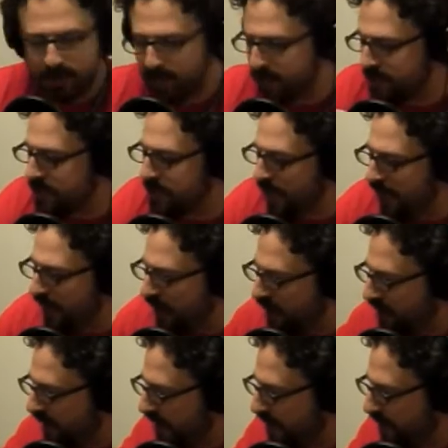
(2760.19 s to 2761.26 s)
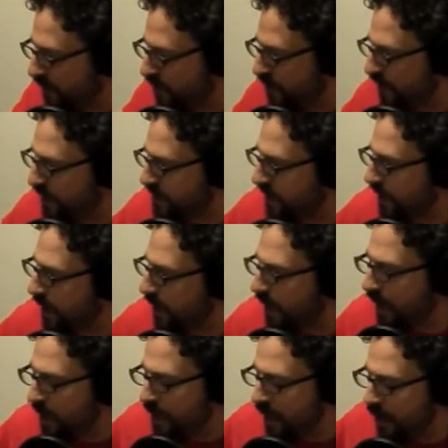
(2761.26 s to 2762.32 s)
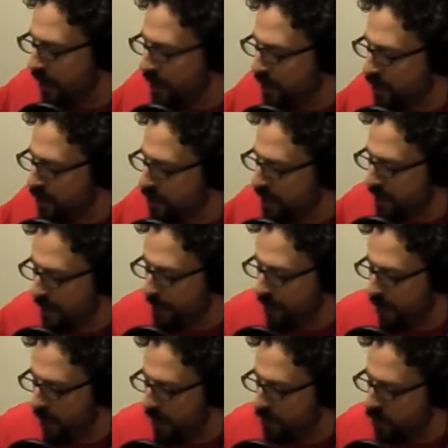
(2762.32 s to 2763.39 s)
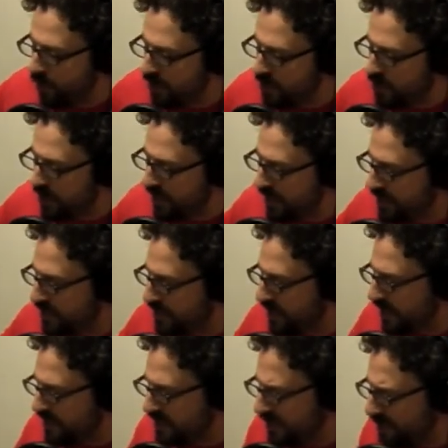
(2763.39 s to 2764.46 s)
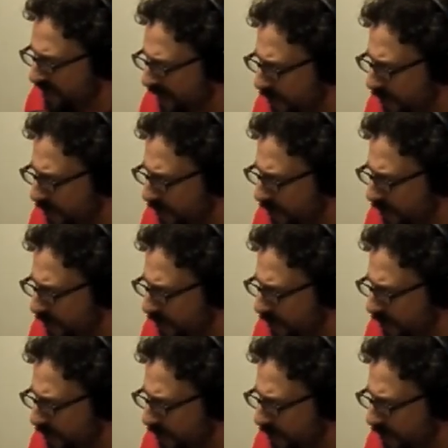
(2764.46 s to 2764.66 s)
it's got a lot of different things there. Now, another thing I brought, which is something I